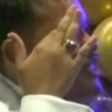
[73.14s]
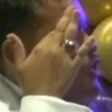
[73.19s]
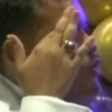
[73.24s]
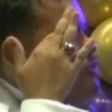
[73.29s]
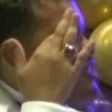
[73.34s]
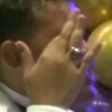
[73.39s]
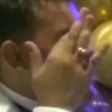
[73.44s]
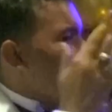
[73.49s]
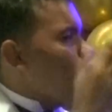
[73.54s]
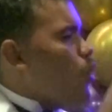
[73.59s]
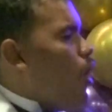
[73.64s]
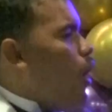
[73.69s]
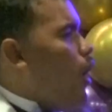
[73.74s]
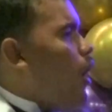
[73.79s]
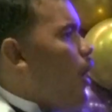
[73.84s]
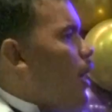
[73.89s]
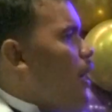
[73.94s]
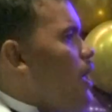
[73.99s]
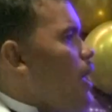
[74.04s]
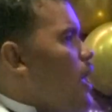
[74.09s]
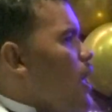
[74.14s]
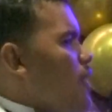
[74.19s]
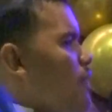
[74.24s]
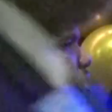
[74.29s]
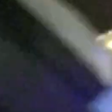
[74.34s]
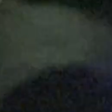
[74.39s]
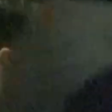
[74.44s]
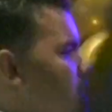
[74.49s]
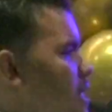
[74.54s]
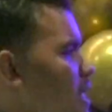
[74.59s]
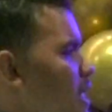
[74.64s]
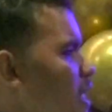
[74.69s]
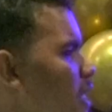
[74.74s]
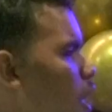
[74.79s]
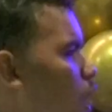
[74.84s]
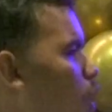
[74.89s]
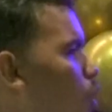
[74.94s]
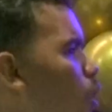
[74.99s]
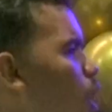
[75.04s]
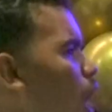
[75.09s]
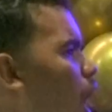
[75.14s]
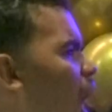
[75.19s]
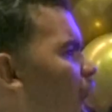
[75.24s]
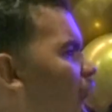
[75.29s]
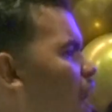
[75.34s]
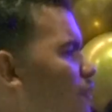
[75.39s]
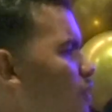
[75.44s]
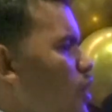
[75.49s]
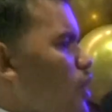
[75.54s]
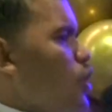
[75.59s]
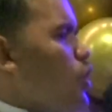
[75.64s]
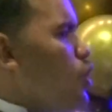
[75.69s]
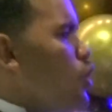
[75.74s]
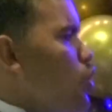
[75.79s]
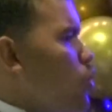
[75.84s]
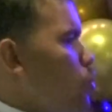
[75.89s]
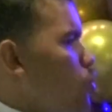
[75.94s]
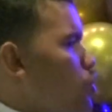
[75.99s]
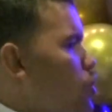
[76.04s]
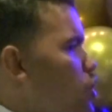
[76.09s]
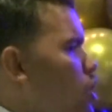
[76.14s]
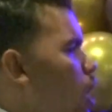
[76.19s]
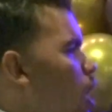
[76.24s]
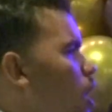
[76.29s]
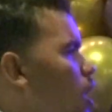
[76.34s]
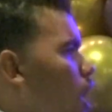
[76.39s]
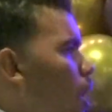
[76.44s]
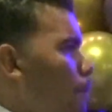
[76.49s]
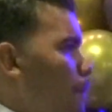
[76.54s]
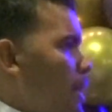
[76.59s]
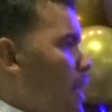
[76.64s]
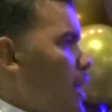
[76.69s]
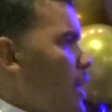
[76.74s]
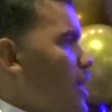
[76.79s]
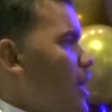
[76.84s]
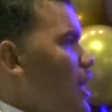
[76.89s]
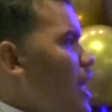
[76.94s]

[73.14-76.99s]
you, since you are the CEO of a huge company,